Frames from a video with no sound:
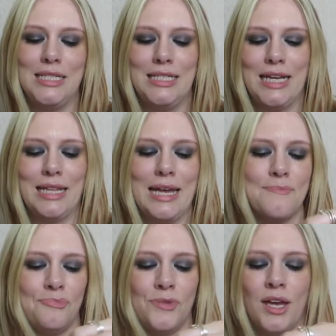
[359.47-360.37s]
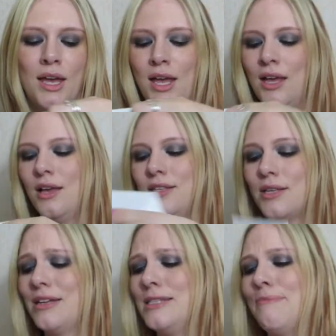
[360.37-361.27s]
dealie.
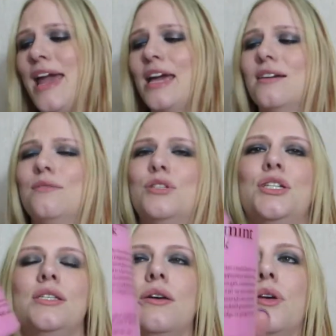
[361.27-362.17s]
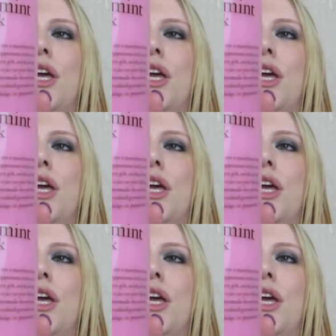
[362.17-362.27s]
So it's pink, which is so